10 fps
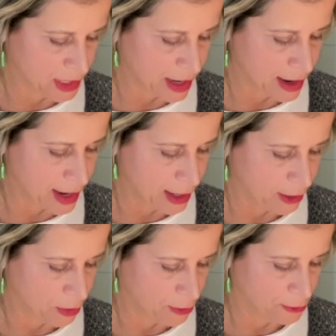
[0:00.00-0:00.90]

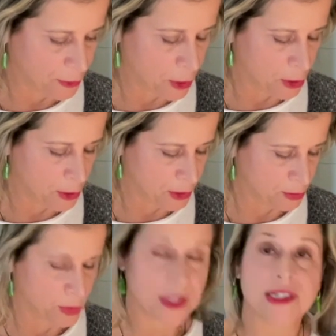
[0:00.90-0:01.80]
die. The Falls
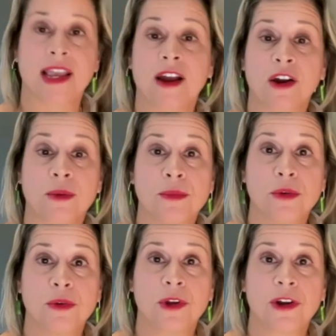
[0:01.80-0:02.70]
was Eric
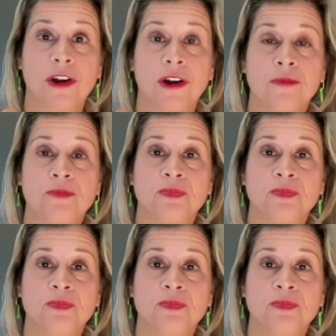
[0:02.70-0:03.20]
Mueller.